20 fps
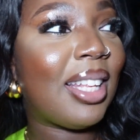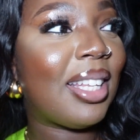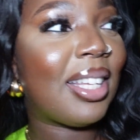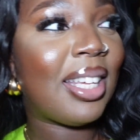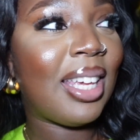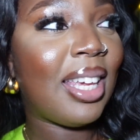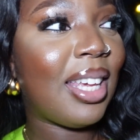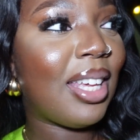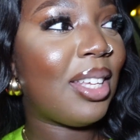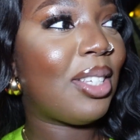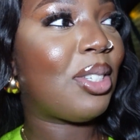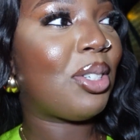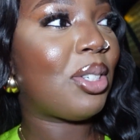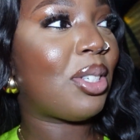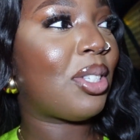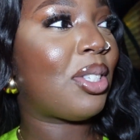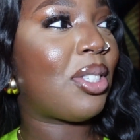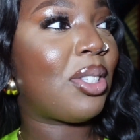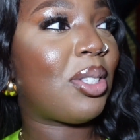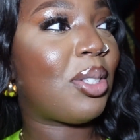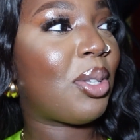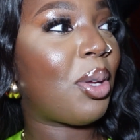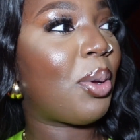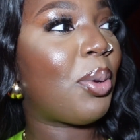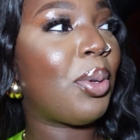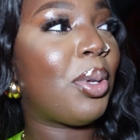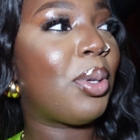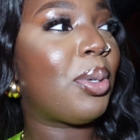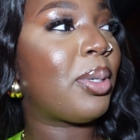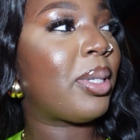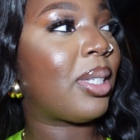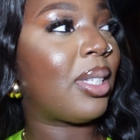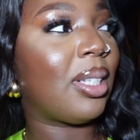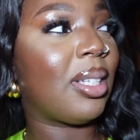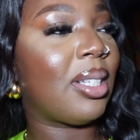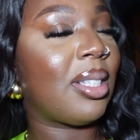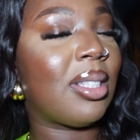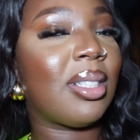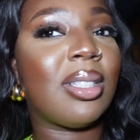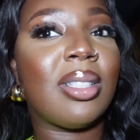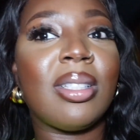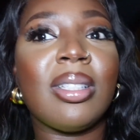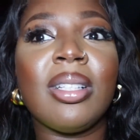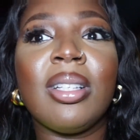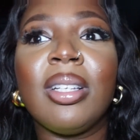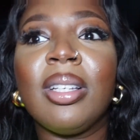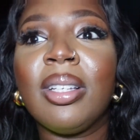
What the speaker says: the heat is just so useless.